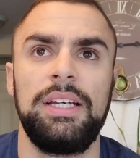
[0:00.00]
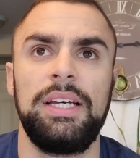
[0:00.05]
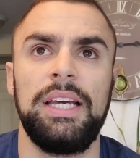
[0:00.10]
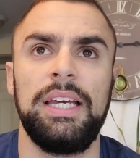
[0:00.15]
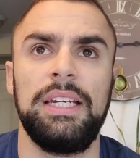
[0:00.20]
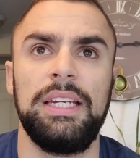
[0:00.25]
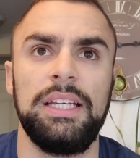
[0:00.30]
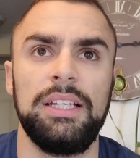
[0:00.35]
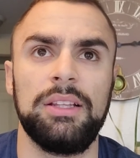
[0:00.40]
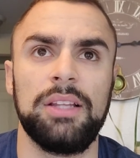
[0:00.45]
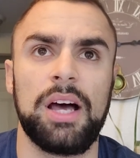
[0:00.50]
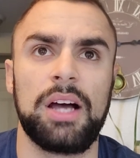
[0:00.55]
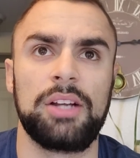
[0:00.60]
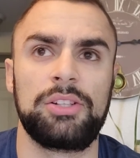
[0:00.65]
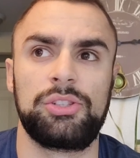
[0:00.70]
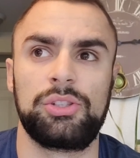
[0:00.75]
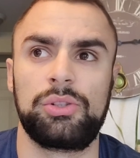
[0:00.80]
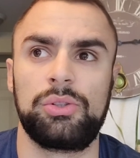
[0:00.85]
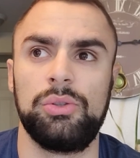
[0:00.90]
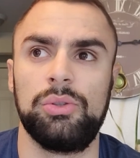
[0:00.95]
an
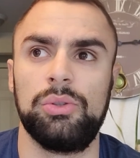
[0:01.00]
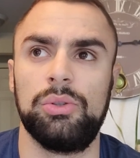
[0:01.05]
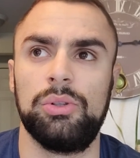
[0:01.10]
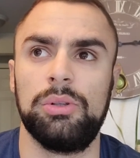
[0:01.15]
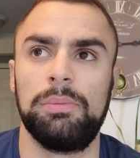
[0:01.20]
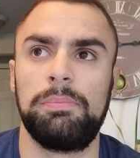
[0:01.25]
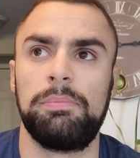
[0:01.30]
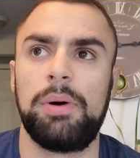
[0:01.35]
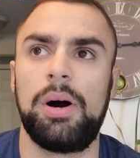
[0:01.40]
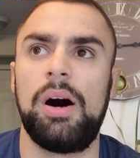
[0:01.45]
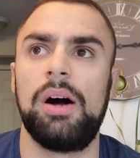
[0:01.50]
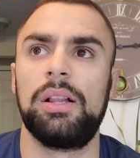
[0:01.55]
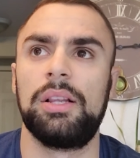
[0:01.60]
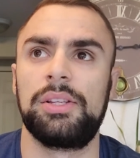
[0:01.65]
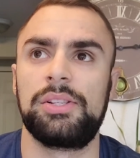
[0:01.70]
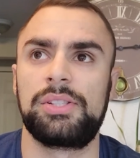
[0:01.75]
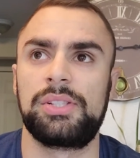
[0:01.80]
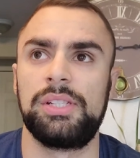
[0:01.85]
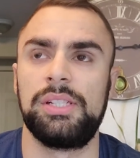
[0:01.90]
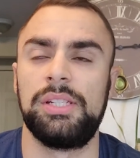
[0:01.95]
illogical
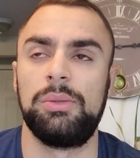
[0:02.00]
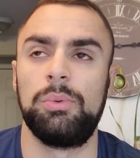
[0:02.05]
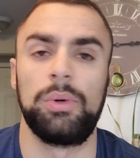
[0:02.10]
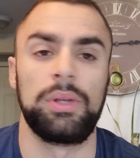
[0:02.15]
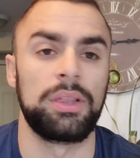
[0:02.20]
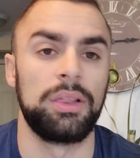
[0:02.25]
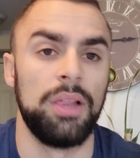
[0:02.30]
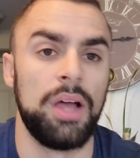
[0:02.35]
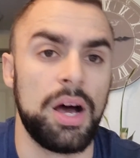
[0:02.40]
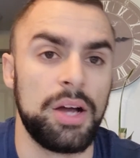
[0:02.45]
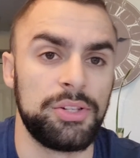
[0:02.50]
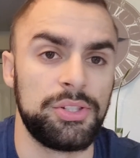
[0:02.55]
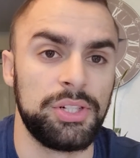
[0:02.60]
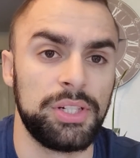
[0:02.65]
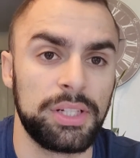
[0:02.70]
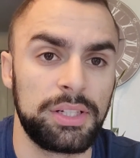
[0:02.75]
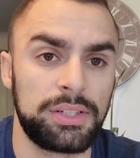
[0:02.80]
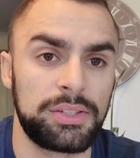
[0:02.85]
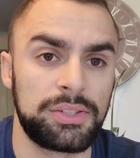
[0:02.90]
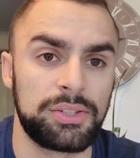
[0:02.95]
policy with
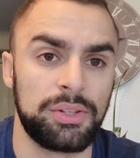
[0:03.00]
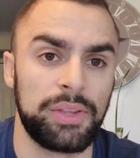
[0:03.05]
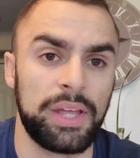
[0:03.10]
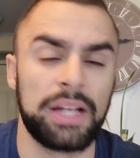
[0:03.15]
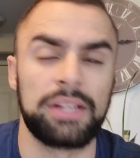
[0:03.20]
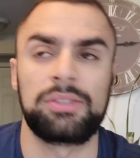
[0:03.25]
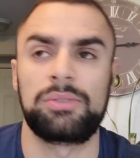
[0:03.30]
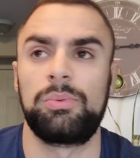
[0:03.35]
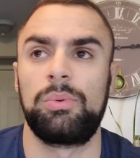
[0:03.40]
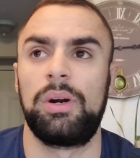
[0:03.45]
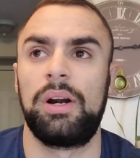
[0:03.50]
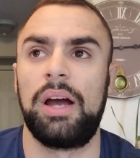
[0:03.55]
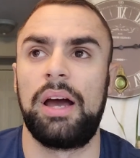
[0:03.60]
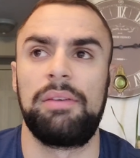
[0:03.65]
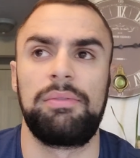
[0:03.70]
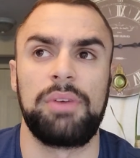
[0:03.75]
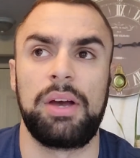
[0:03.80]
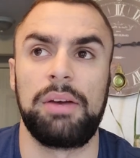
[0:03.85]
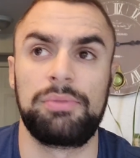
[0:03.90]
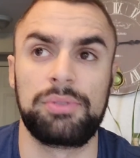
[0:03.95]
logic. So that's where
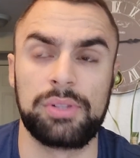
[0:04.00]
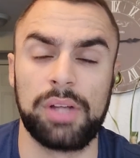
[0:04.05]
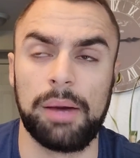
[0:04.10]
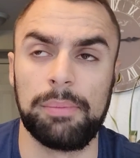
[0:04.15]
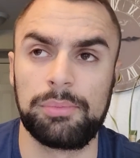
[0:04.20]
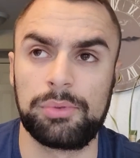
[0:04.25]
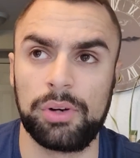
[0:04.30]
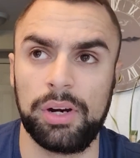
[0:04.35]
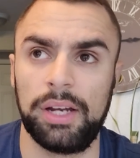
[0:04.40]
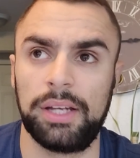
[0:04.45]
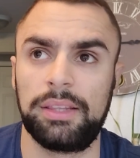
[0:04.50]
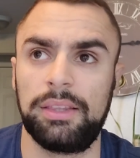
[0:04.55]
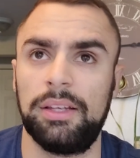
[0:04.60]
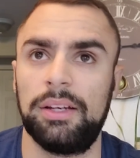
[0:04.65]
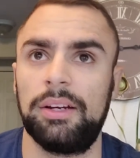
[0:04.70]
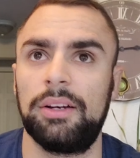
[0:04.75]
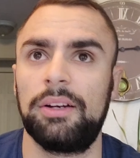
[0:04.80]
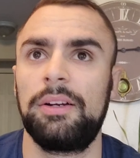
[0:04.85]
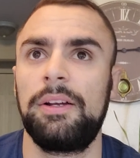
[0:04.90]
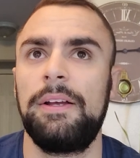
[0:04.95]
I've stopped trying
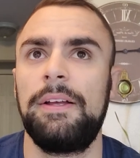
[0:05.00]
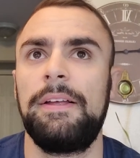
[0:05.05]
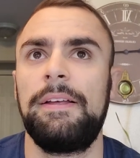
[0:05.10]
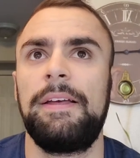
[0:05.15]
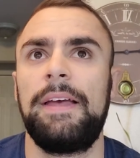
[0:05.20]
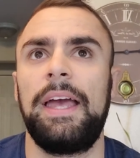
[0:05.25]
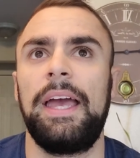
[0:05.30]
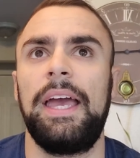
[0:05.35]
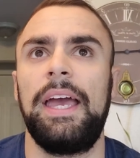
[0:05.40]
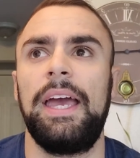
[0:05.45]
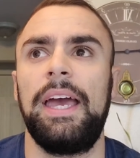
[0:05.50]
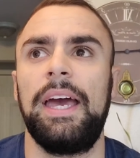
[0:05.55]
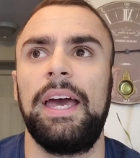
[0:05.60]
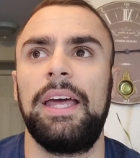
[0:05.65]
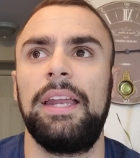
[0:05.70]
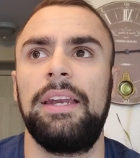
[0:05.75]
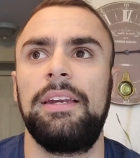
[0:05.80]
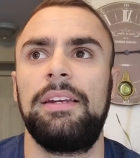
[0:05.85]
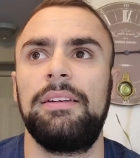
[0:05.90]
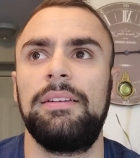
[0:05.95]
there,
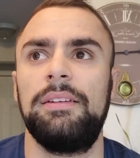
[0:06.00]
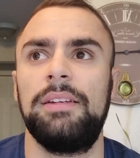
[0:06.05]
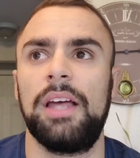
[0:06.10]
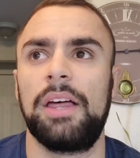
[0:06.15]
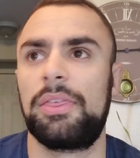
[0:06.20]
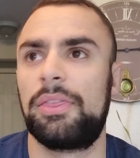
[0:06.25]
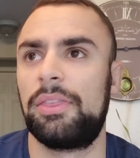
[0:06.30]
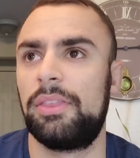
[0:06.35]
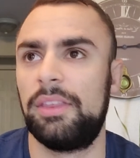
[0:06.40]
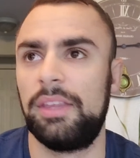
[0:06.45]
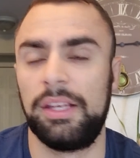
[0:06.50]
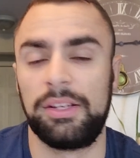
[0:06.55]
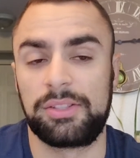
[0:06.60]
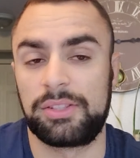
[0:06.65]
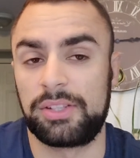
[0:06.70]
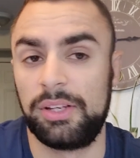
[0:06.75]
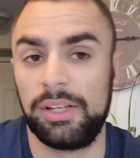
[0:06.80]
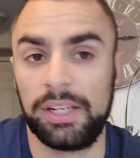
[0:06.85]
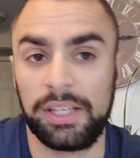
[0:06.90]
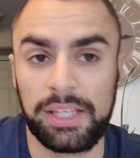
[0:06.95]
and it's
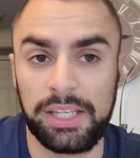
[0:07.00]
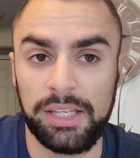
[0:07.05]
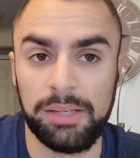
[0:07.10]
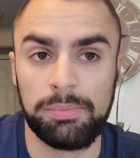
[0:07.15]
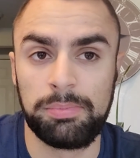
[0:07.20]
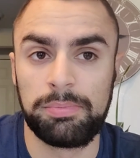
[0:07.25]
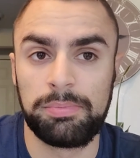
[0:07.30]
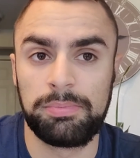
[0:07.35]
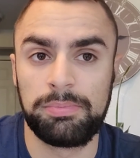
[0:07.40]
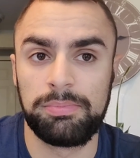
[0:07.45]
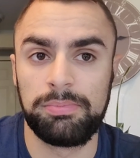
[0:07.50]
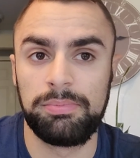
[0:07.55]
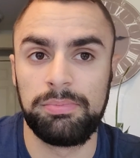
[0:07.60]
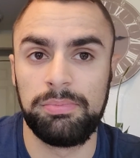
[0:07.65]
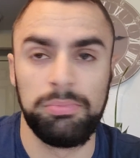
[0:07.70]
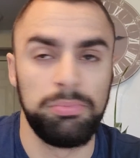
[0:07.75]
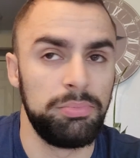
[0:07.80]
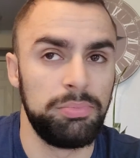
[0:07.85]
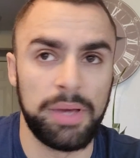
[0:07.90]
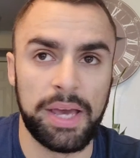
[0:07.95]
gonna keep
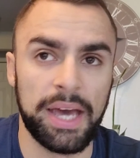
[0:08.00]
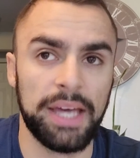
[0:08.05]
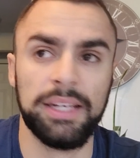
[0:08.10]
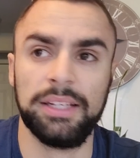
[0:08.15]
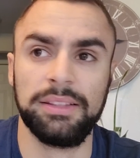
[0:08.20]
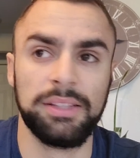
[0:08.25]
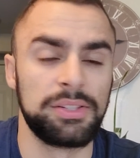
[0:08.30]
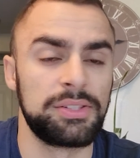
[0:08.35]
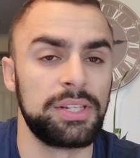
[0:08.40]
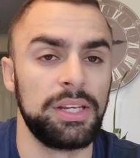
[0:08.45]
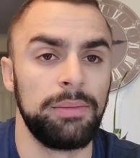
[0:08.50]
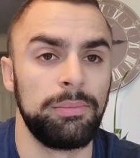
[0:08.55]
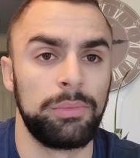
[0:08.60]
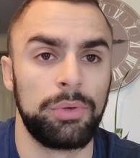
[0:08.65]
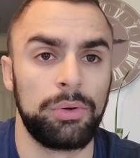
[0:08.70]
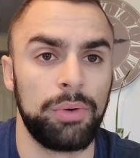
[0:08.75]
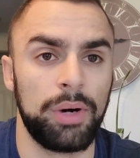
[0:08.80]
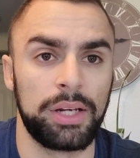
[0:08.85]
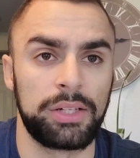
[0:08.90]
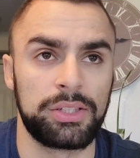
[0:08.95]
heading the same
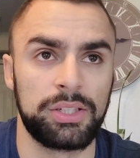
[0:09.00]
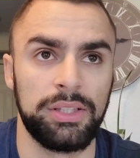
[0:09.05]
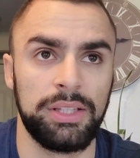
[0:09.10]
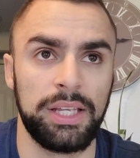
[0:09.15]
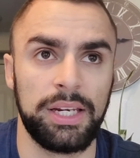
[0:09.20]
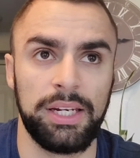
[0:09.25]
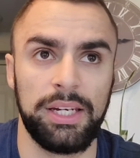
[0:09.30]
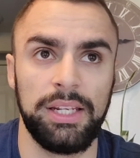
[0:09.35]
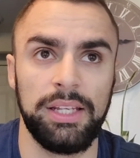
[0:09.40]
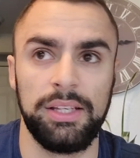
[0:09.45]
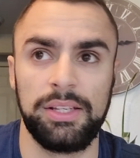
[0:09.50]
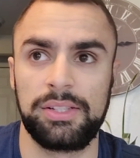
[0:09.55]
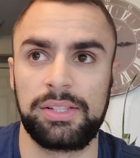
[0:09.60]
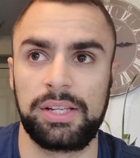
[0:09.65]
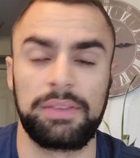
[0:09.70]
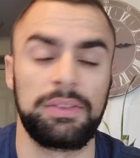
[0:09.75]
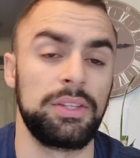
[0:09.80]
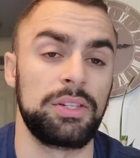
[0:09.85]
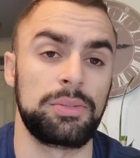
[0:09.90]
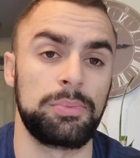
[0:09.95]
direction that it is
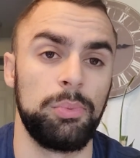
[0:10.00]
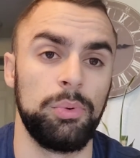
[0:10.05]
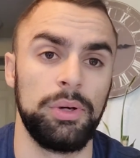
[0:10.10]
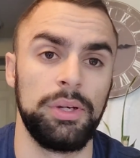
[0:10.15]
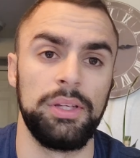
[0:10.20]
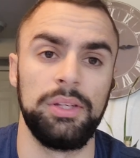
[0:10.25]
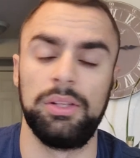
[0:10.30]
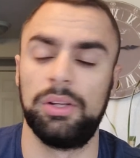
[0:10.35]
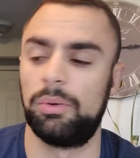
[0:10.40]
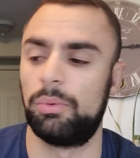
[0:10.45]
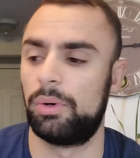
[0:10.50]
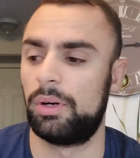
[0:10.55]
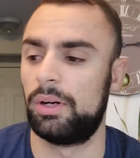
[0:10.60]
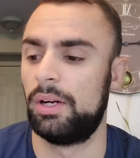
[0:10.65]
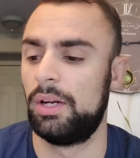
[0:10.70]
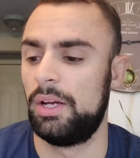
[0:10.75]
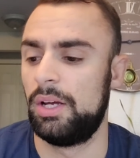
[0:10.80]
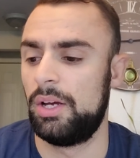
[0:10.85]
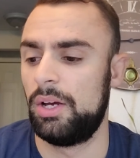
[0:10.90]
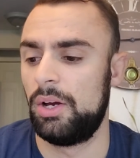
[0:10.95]
at this point.
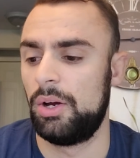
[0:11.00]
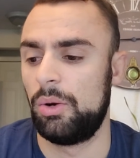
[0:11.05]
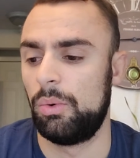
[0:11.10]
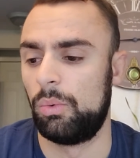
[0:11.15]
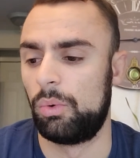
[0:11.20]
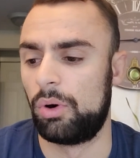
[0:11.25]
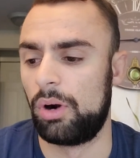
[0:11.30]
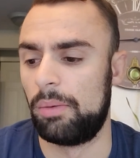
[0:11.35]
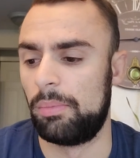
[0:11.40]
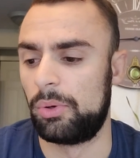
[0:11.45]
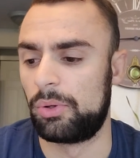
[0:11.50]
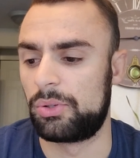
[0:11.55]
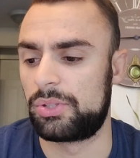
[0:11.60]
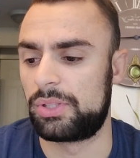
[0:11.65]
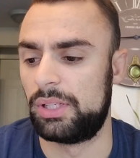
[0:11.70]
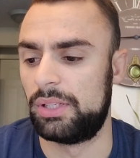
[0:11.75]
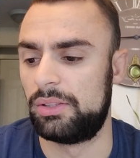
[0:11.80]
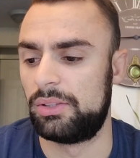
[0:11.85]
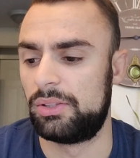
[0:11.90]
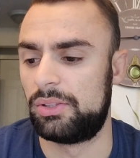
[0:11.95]
We're almost
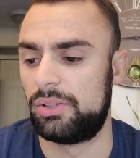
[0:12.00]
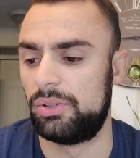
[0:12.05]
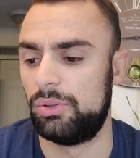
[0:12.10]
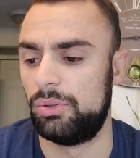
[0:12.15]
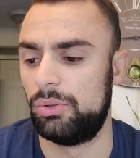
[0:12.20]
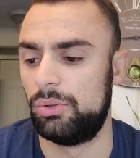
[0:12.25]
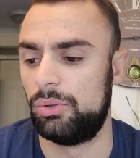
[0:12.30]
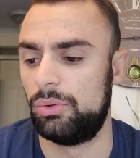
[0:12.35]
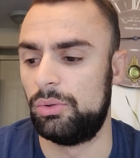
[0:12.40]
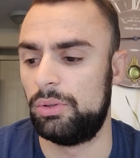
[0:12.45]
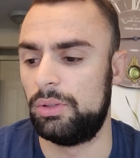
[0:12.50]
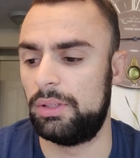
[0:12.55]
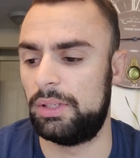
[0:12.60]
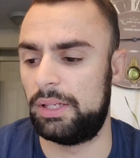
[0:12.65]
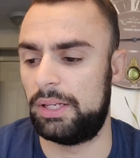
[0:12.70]
into,